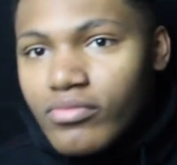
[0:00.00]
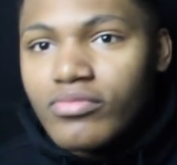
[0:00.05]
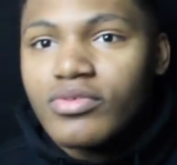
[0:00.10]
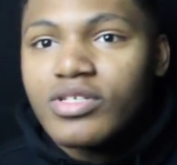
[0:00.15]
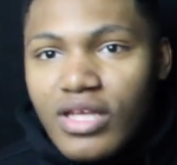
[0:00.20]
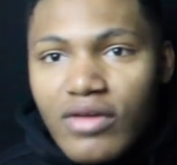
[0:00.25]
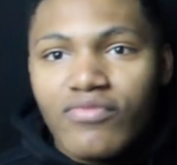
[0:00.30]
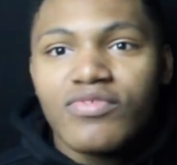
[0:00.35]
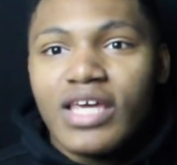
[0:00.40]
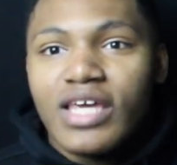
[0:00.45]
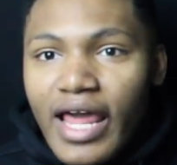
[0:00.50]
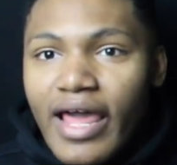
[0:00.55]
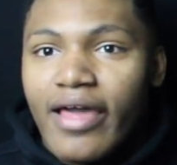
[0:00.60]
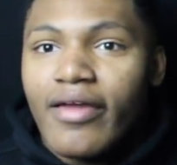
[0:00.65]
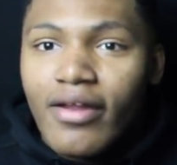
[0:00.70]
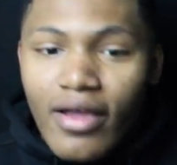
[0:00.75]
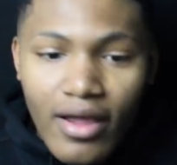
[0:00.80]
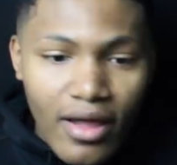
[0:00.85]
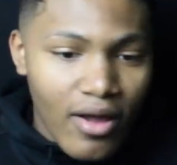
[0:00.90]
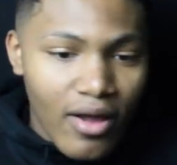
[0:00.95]
stuff to
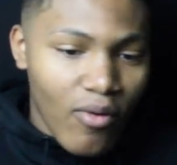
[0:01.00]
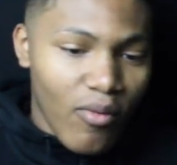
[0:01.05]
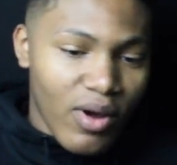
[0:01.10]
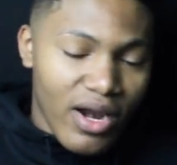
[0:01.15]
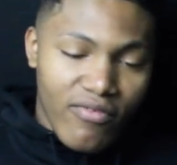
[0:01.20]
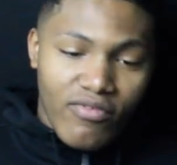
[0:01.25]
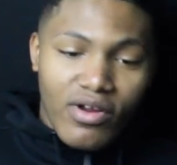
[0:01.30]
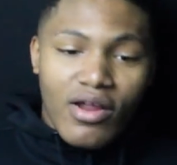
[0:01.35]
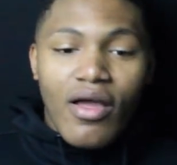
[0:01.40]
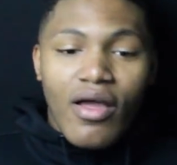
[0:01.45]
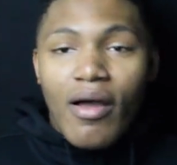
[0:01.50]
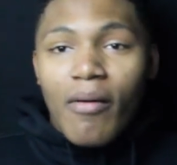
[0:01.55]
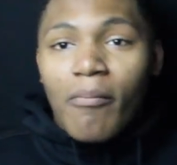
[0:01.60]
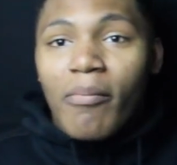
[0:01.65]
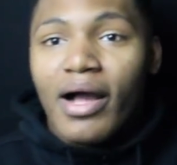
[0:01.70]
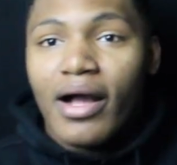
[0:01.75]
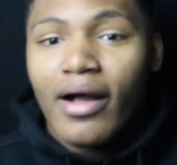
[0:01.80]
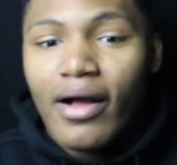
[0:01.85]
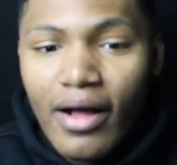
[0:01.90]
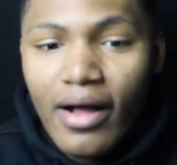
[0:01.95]
that or whatever
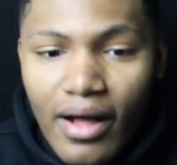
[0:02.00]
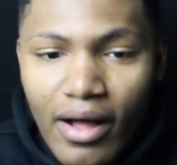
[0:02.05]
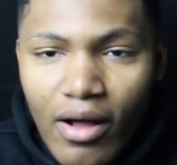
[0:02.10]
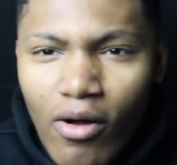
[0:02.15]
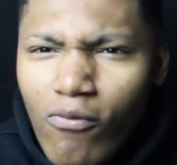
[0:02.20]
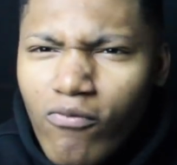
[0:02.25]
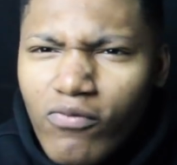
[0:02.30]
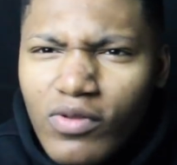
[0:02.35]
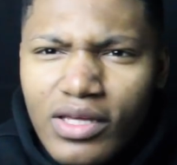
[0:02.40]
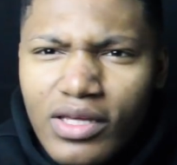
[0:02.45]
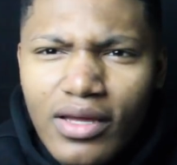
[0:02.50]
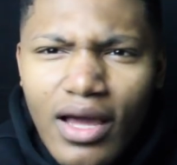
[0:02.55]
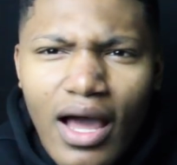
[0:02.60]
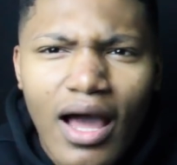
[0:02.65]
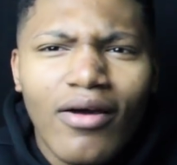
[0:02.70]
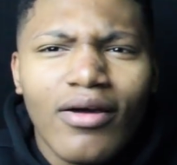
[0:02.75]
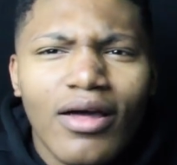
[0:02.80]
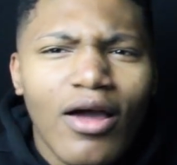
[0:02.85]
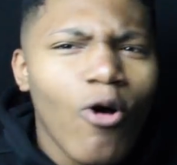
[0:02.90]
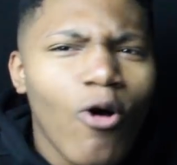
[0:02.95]
but uh, hopefully
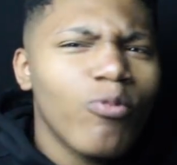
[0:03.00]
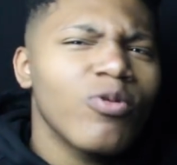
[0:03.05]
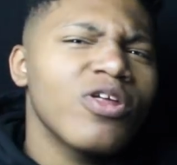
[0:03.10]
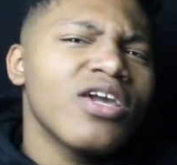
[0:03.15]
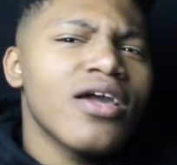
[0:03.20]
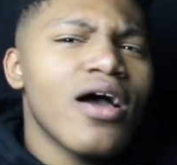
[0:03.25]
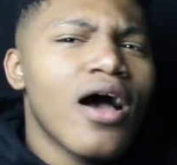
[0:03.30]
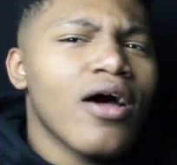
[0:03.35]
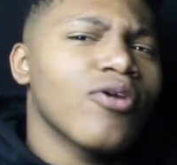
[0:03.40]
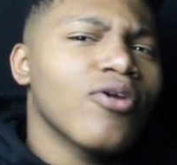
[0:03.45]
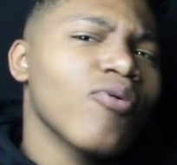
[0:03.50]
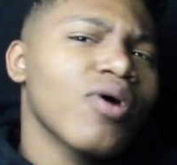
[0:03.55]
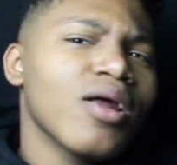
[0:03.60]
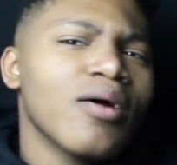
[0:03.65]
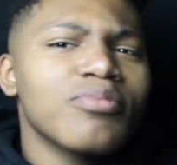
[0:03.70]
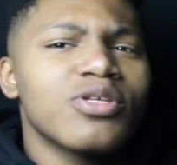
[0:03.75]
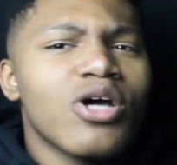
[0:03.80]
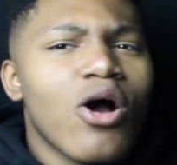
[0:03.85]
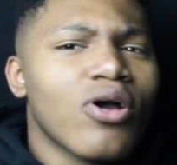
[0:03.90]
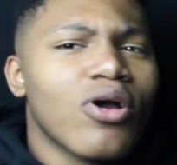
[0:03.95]
uh, hopefully y'all know what
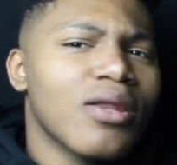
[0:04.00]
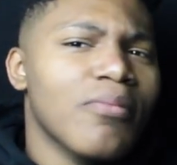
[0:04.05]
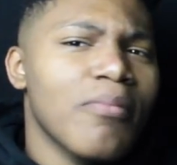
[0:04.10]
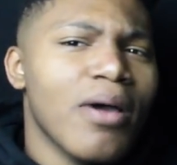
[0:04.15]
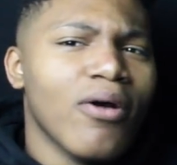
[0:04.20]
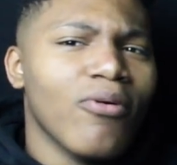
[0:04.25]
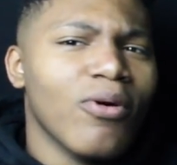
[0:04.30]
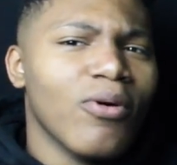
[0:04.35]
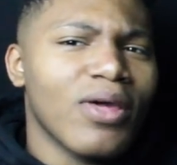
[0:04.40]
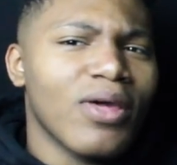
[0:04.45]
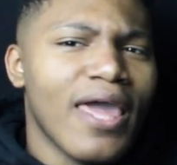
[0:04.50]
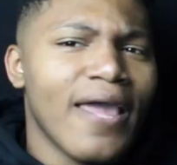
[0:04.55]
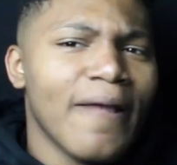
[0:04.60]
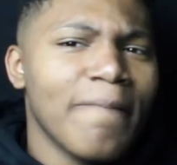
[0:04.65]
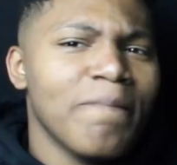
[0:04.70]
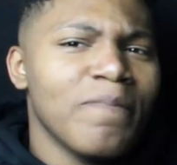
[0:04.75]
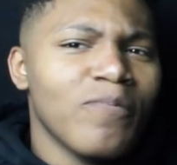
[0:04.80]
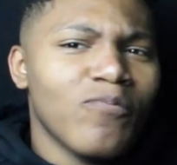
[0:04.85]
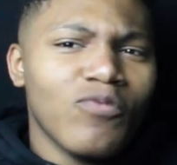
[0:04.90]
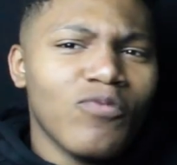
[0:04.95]
I'm talking about
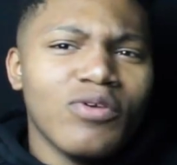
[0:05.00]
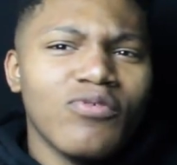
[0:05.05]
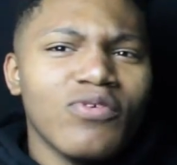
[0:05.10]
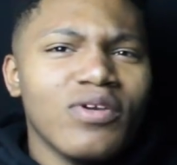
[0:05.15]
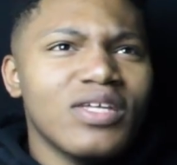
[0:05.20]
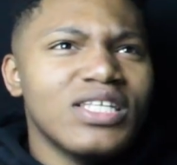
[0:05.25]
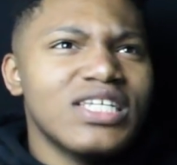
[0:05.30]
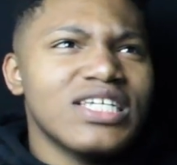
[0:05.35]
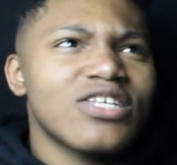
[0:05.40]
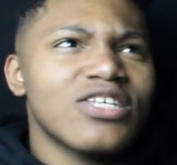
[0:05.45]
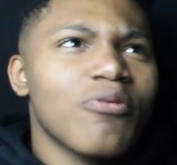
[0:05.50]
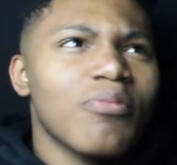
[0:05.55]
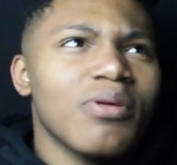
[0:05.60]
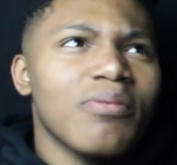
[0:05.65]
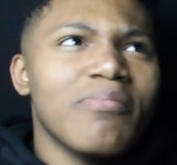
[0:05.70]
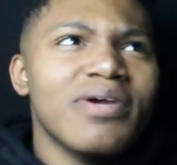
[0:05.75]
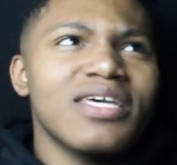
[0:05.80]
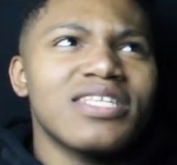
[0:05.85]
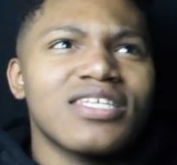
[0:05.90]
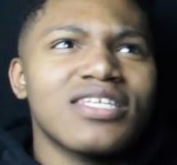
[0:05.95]
okay you just gonna
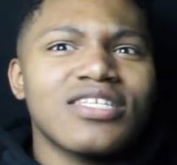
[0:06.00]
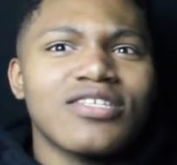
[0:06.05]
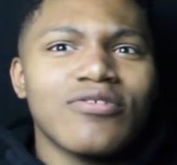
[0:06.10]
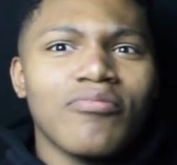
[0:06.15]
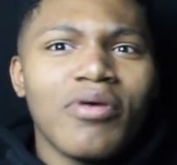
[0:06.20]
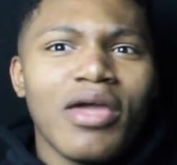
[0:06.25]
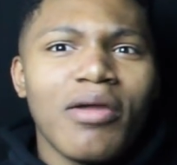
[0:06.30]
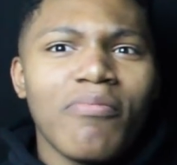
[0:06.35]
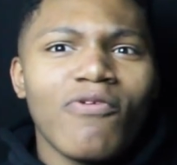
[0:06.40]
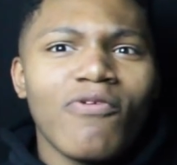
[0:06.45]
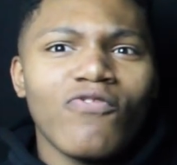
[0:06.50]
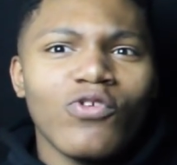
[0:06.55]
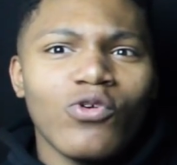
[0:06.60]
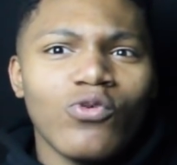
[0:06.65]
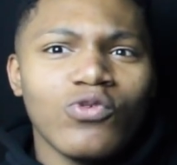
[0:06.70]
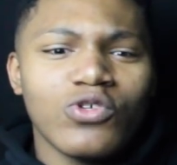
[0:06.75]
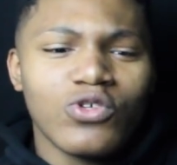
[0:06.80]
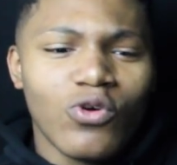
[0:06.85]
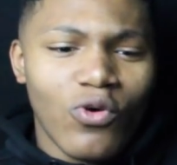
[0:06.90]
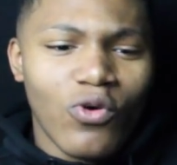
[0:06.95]
be missing some
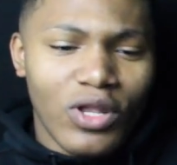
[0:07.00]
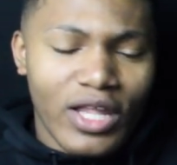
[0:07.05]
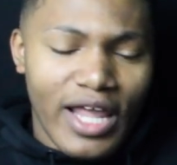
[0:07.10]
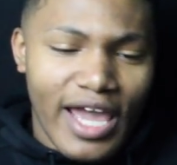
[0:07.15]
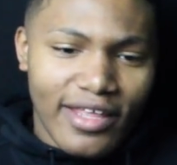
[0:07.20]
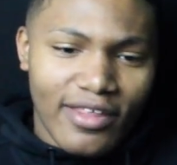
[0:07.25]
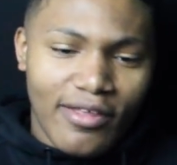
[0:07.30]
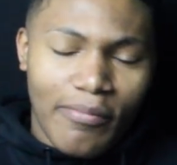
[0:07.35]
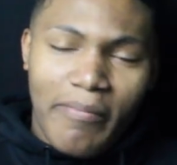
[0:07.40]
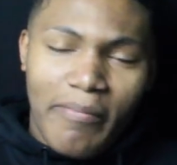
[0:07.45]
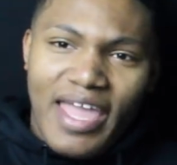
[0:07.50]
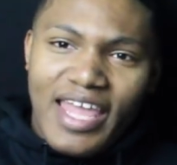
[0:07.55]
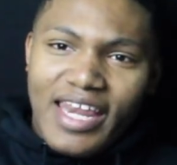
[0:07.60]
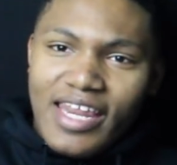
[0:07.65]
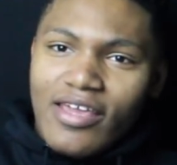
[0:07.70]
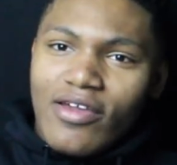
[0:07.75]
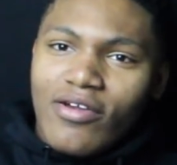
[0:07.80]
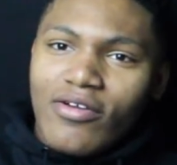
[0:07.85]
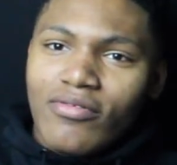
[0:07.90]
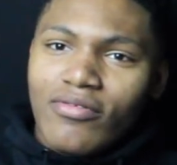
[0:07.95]
pay-per-views on like the
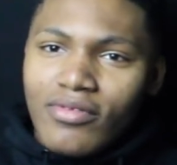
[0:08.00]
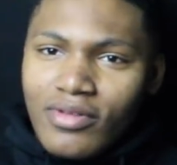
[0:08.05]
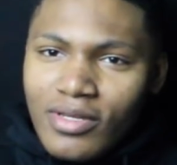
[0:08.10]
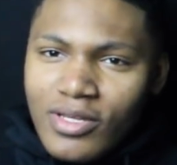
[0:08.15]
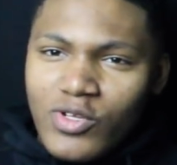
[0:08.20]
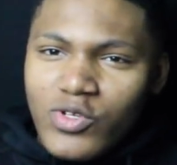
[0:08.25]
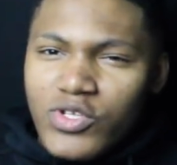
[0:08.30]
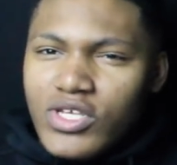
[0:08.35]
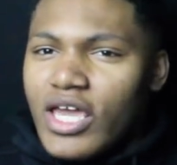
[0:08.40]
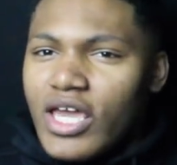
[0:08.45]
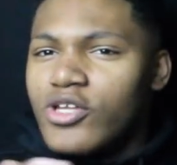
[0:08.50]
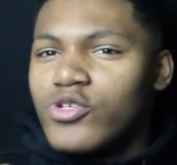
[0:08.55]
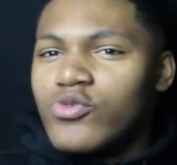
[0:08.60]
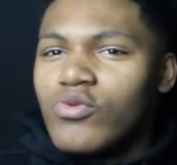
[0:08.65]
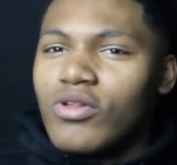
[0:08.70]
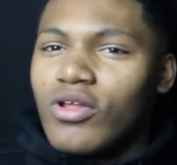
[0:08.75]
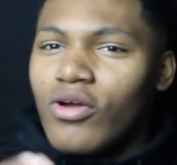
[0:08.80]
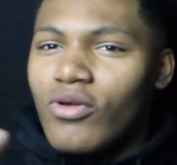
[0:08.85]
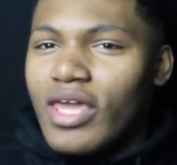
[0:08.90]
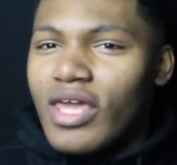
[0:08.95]
mania
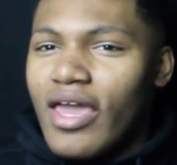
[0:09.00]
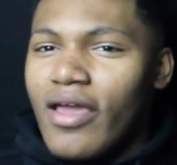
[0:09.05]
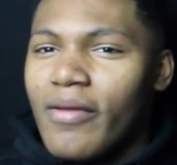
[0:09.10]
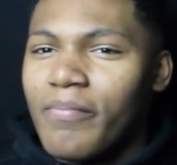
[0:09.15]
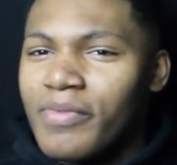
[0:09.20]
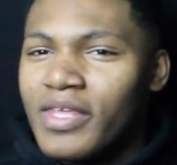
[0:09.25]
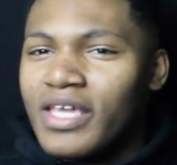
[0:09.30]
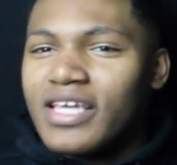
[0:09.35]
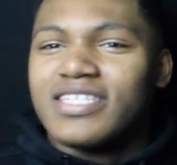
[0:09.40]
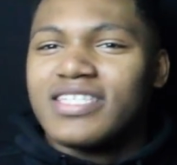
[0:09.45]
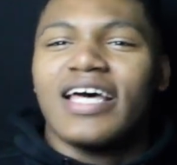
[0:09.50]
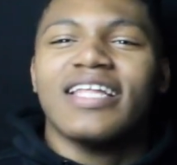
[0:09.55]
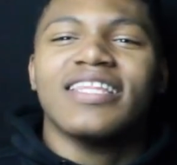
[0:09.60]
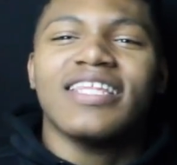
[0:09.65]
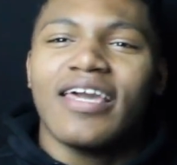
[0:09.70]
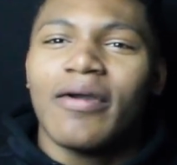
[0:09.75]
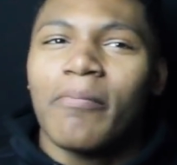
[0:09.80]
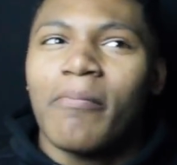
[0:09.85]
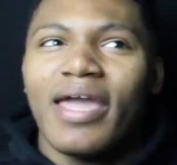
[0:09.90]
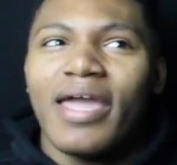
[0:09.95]
schedule okay because I
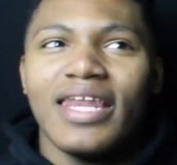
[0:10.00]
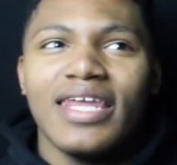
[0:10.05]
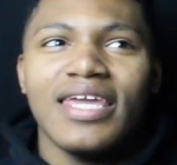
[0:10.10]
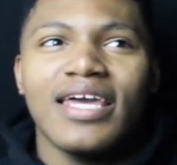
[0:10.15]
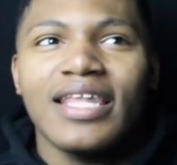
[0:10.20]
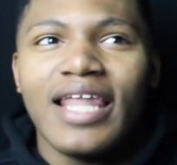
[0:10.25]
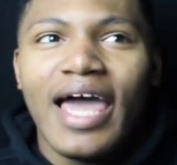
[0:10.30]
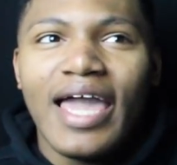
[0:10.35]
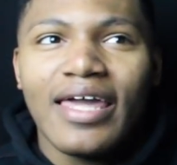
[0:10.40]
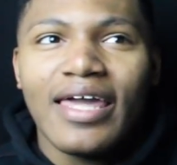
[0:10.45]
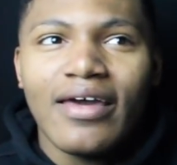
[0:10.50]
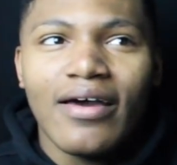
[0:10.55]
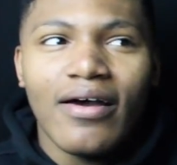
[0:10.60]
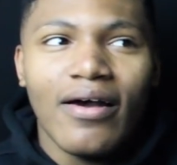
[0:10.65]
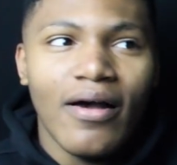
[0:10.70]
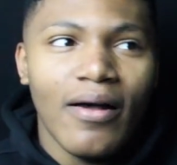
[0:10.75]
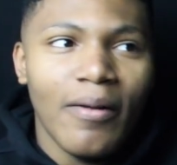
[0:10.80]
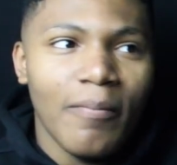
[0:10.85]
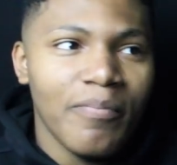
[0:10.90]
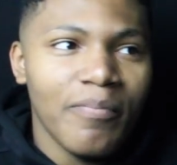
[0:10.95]
think of mania like
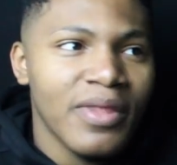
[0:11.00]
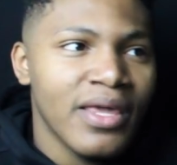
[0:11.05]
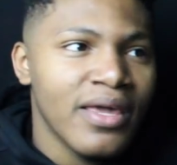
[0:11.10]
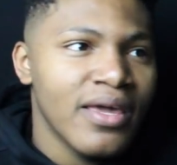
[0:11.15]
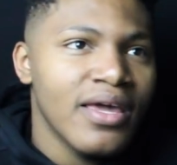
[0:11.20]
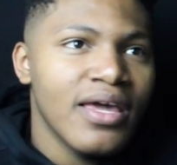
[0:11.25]
um,